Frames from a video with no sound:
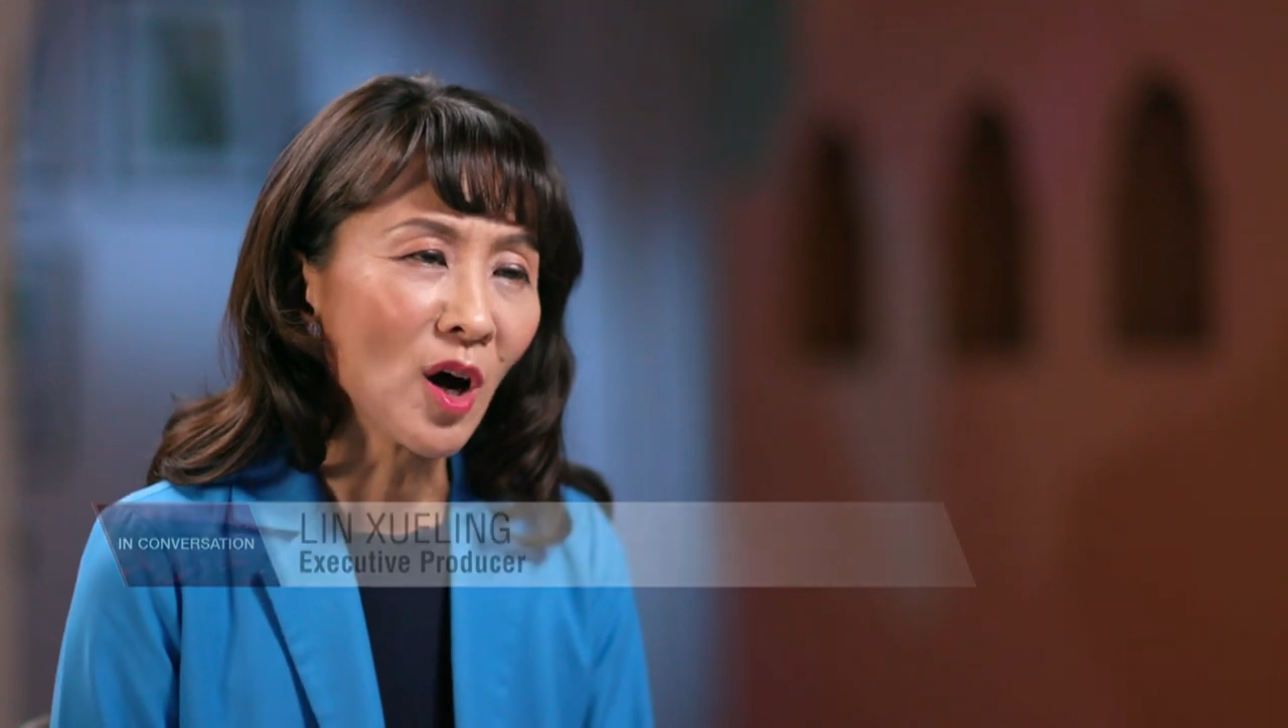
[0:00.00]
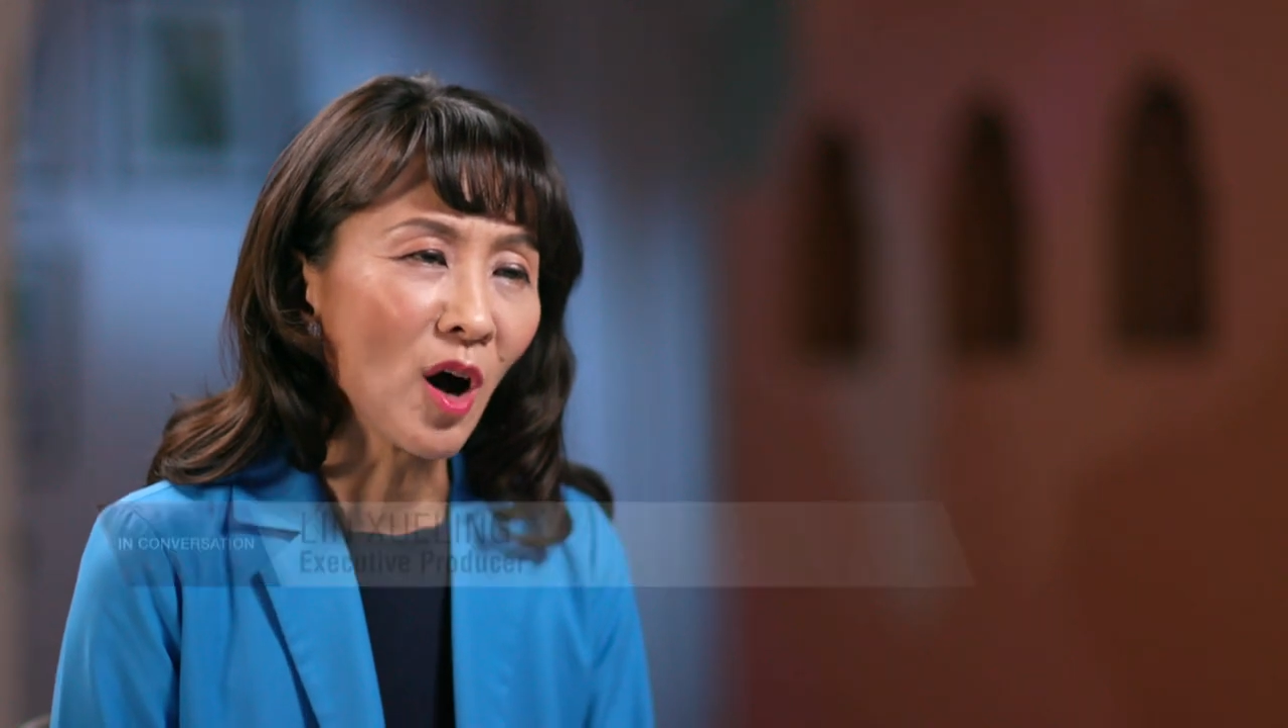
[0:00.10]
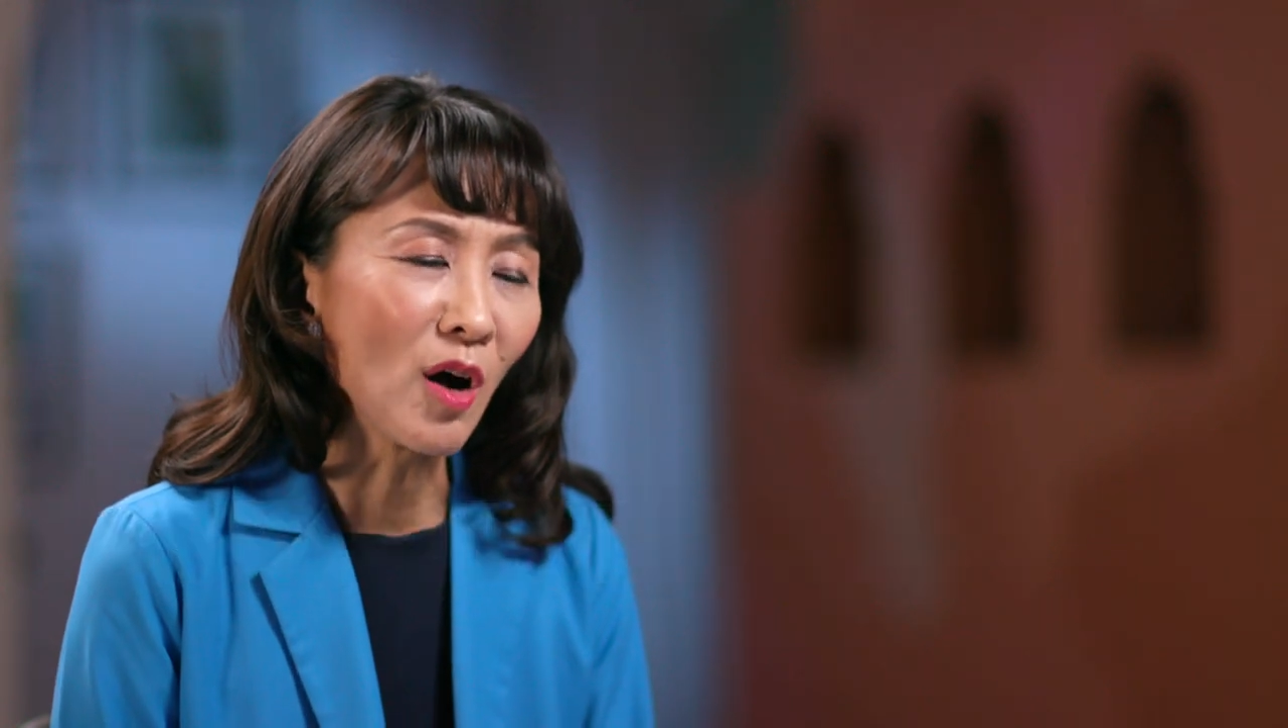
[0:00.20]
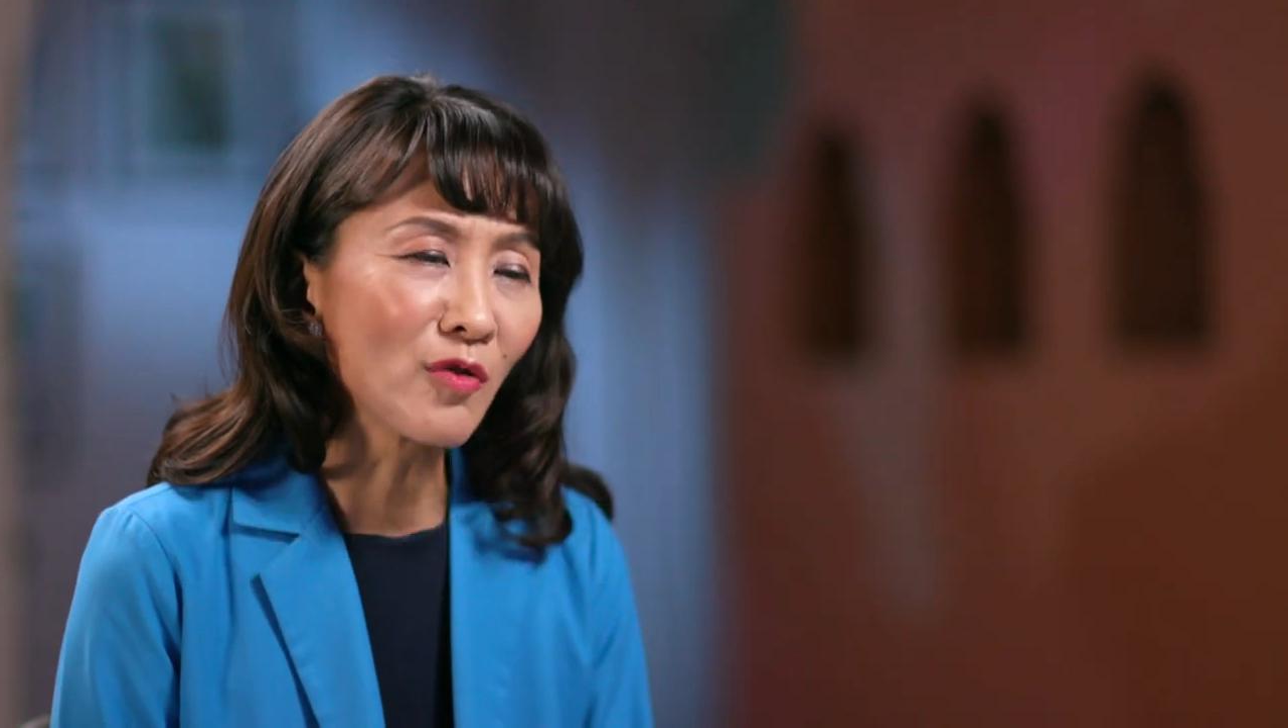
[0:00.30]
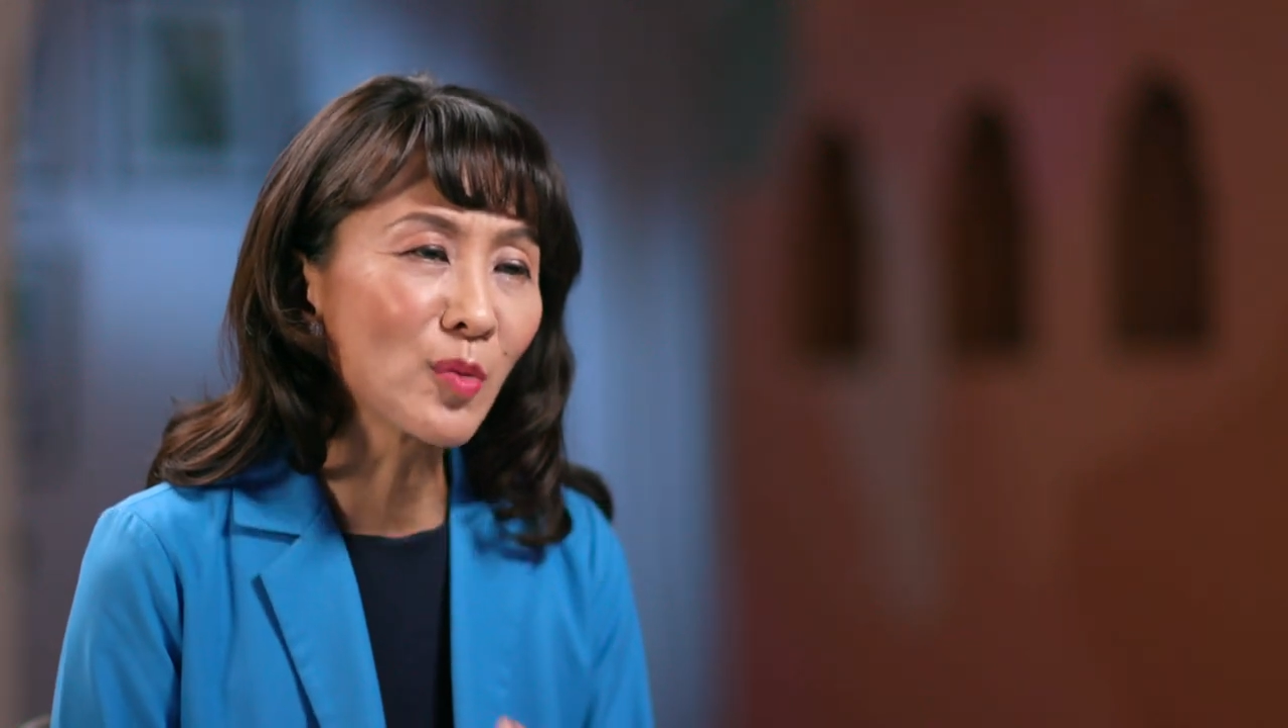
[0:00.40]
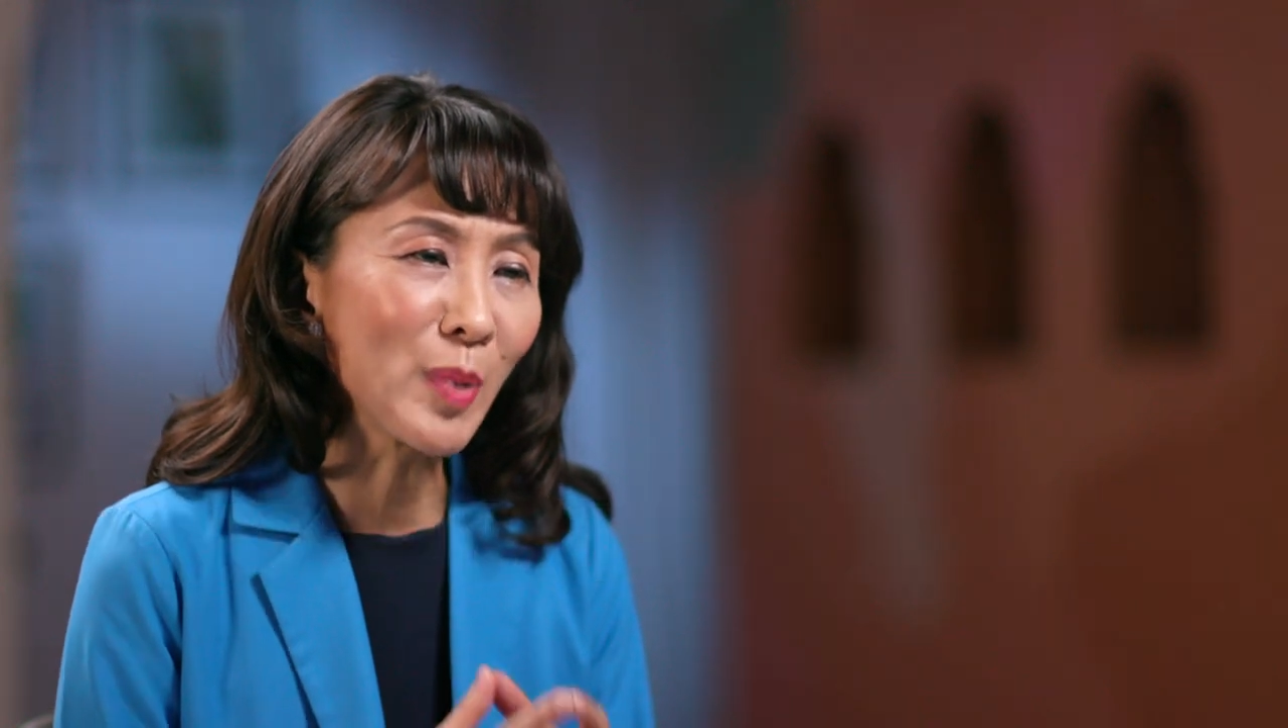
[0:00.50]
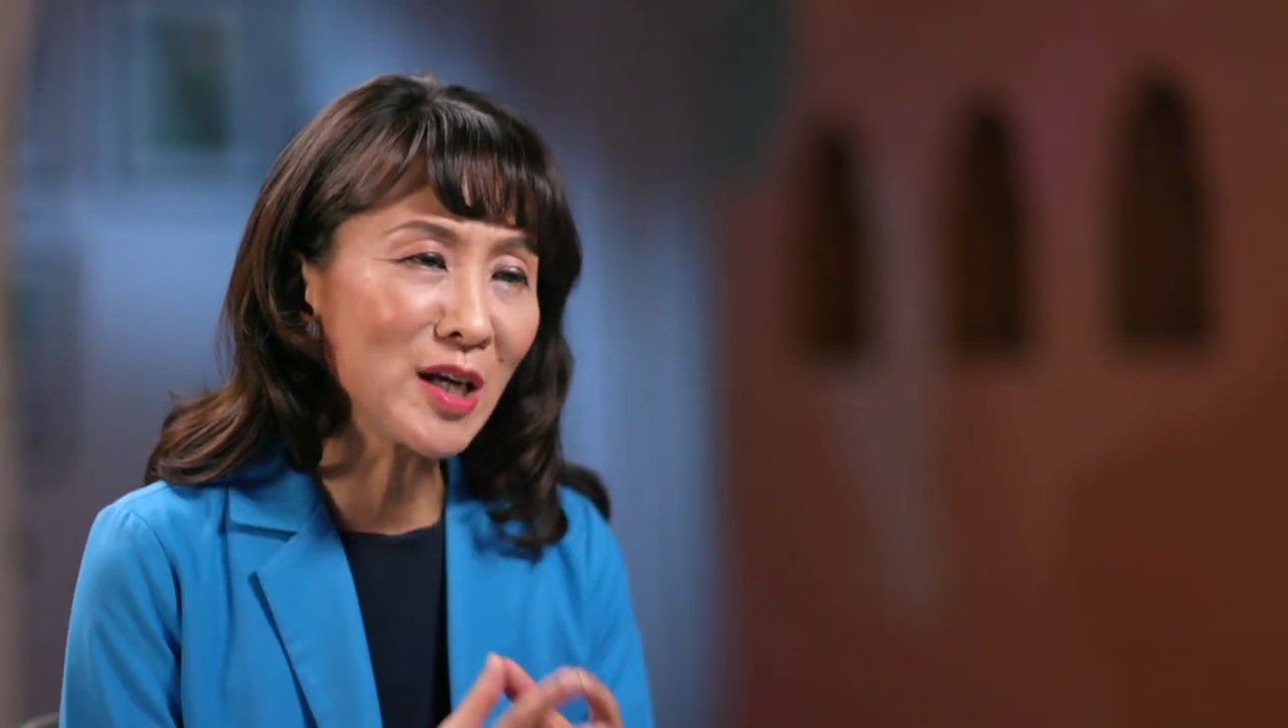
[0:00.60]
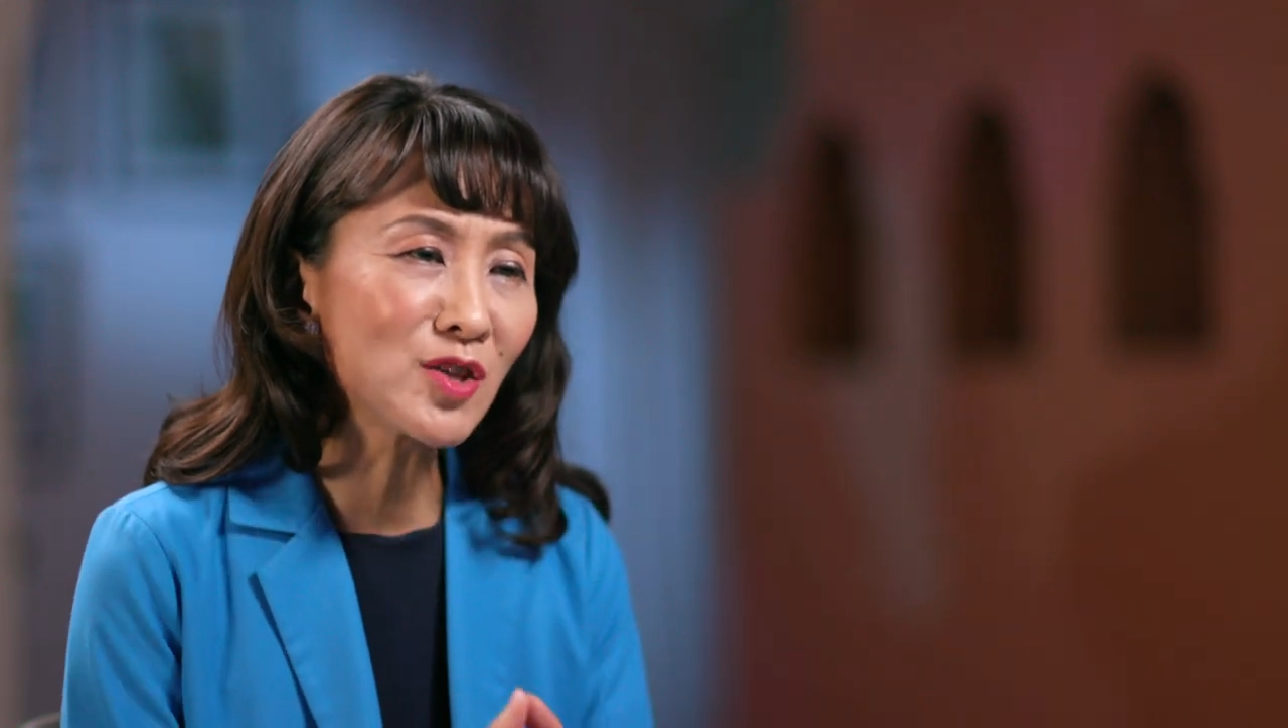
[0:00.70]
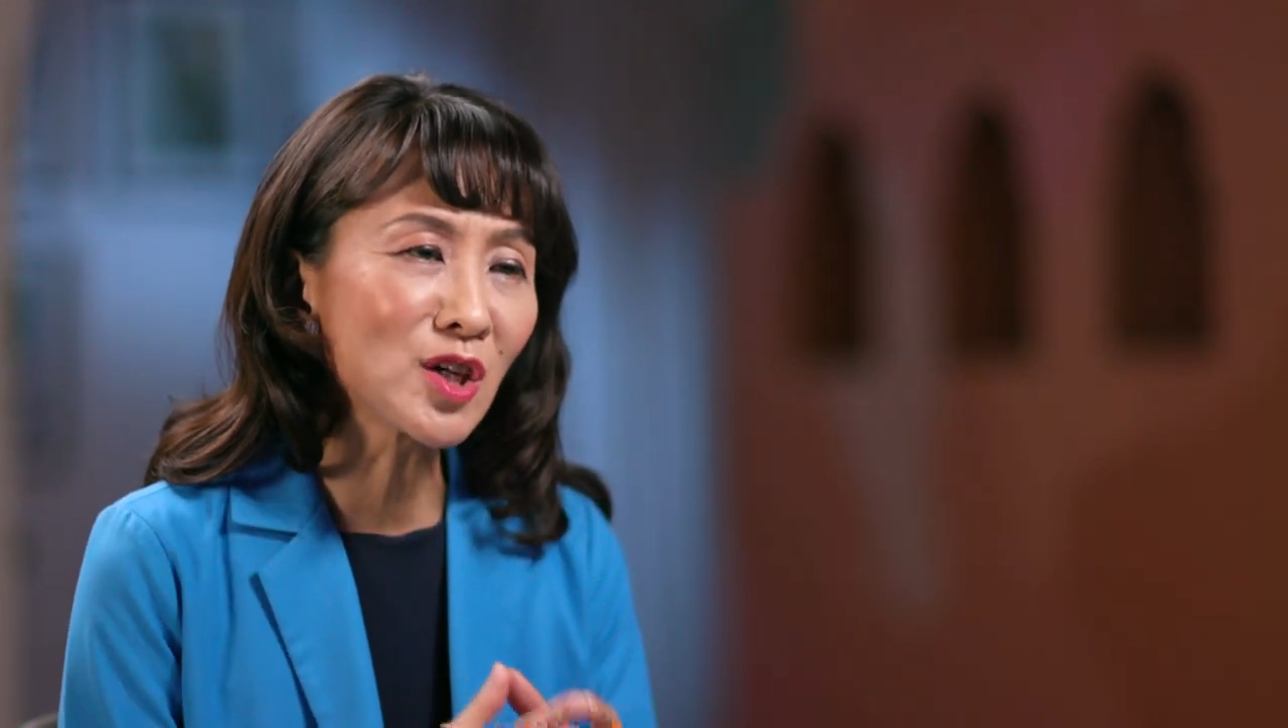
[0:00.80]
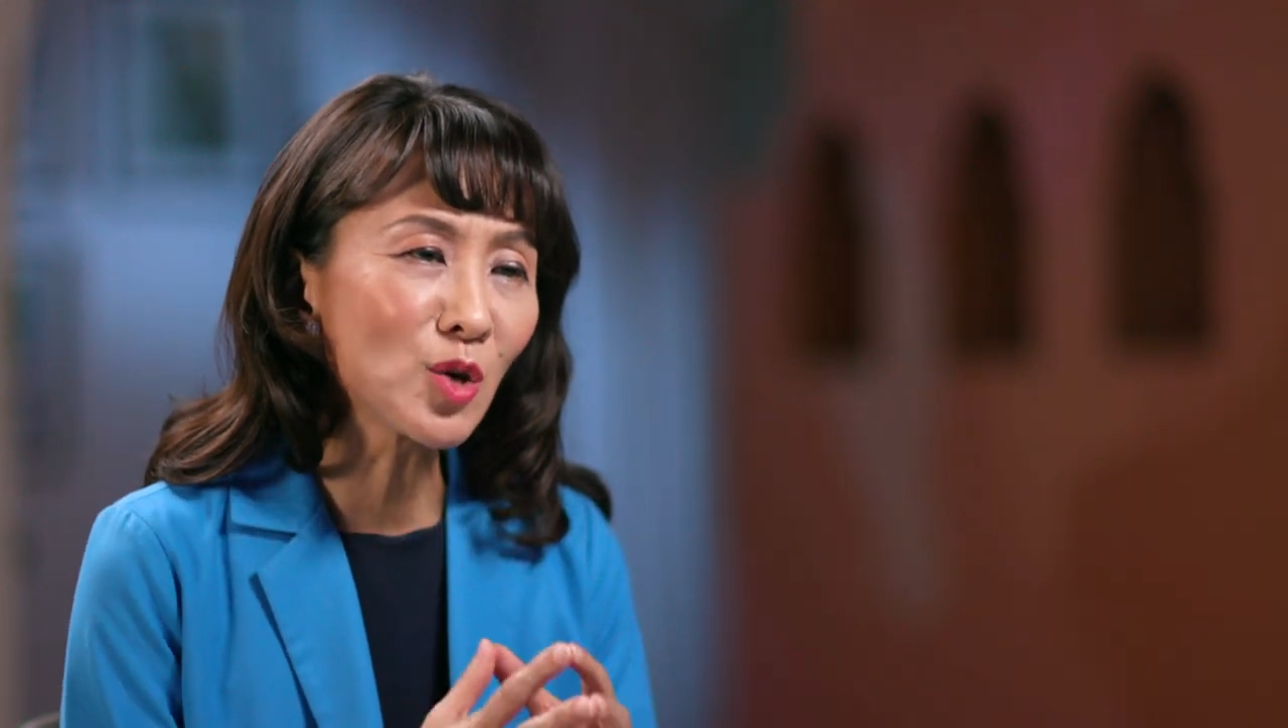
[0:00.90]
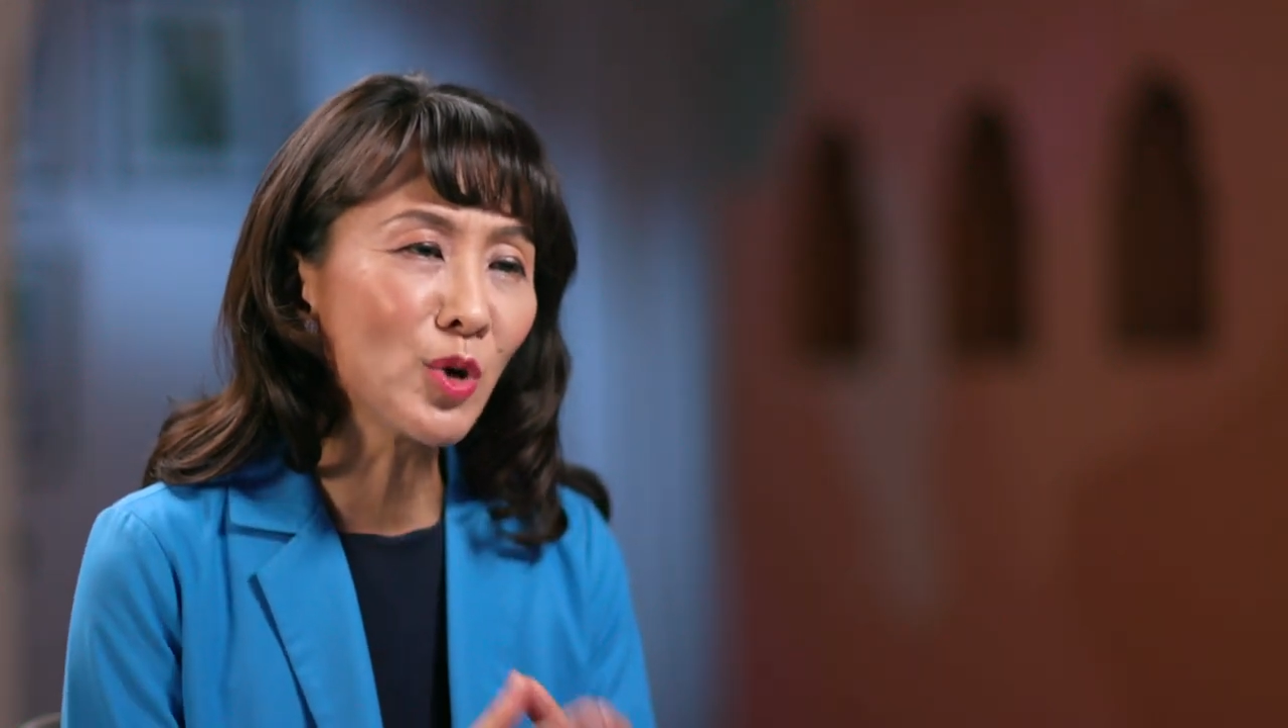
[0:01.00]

of the Beijing